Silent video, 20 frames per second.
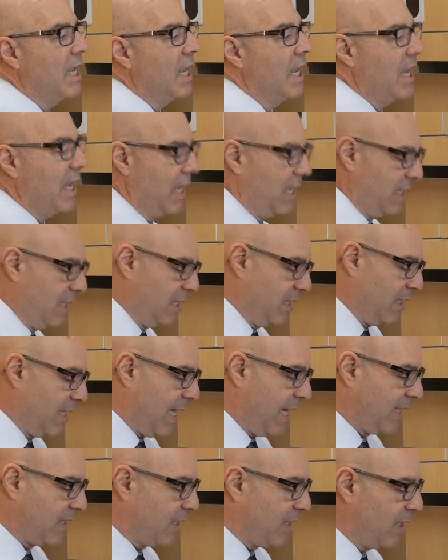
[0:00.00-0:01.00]
and
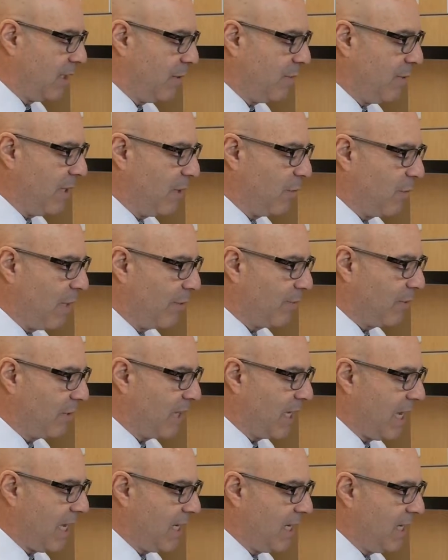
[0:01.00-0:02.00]
that's going to be
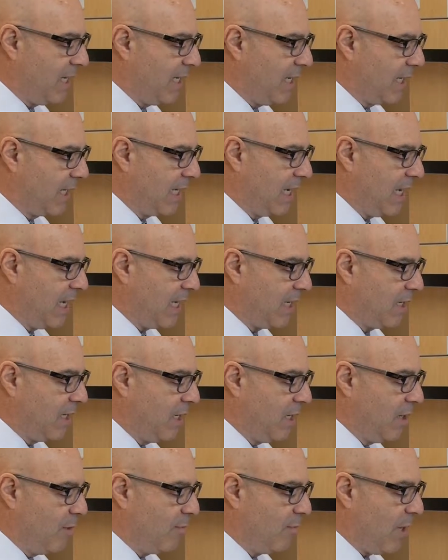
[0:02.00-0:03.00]
replicated again
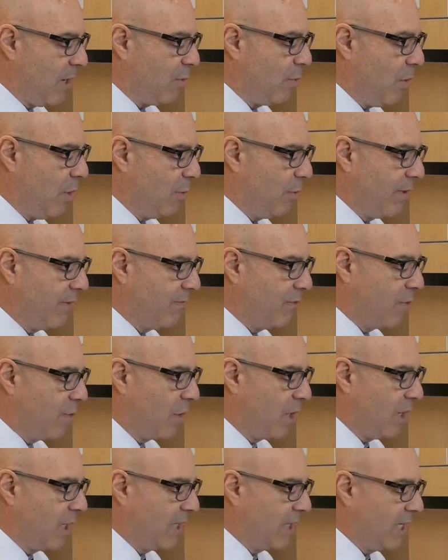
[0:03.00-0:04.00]
by what we've
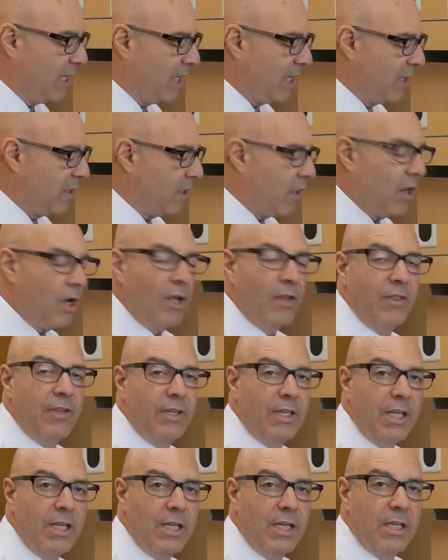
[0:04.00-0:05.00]
drawn in on
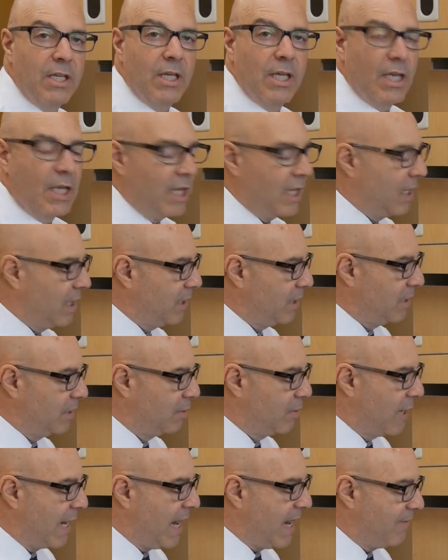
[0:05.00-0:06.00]
the
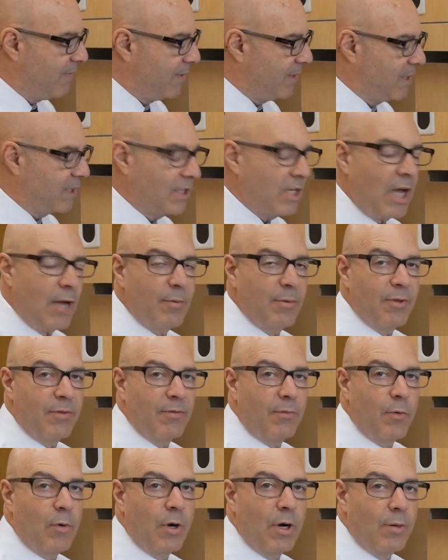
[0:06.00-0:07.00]
graph at the top of the
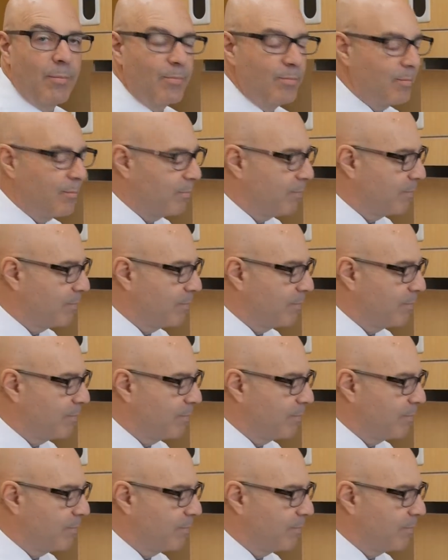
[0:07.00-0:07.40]
form.